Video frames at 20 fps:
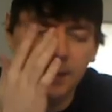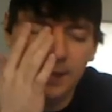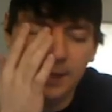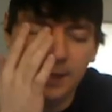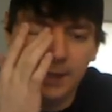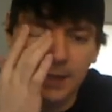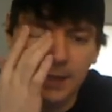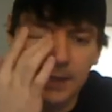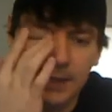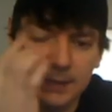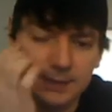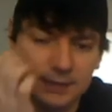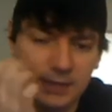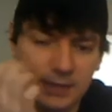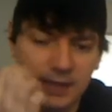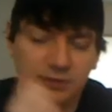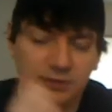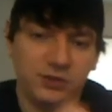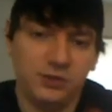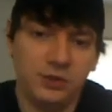and
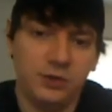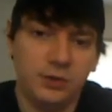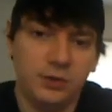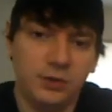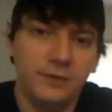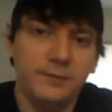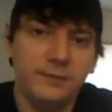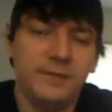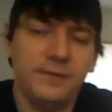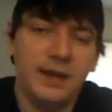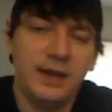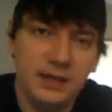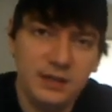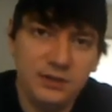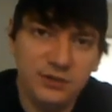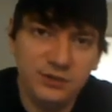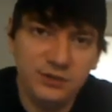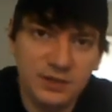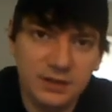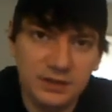so you're
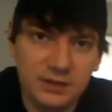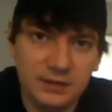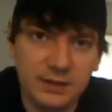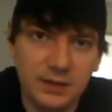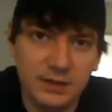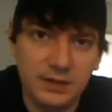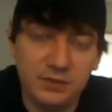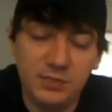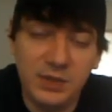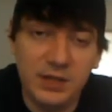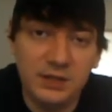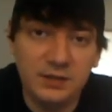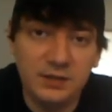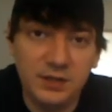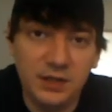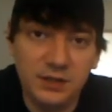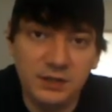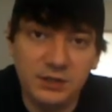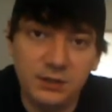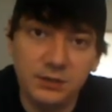confined to this space
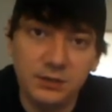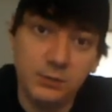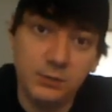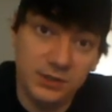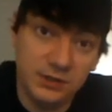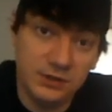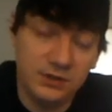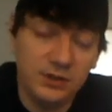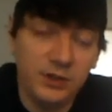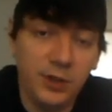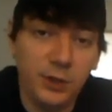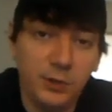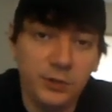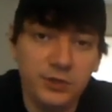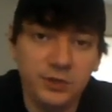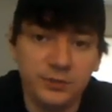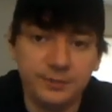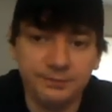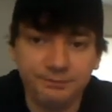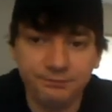station, which is
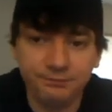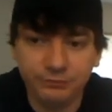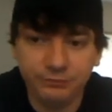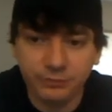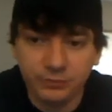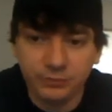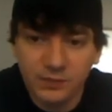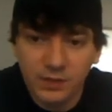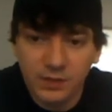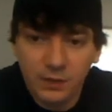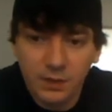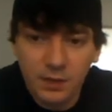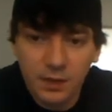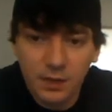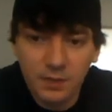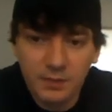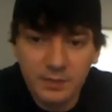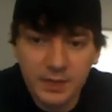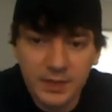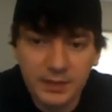huge.
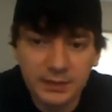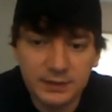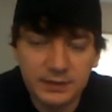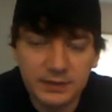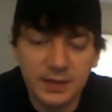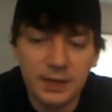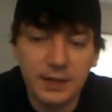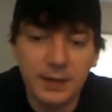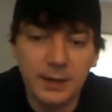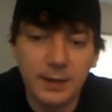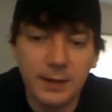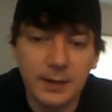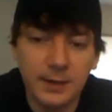But the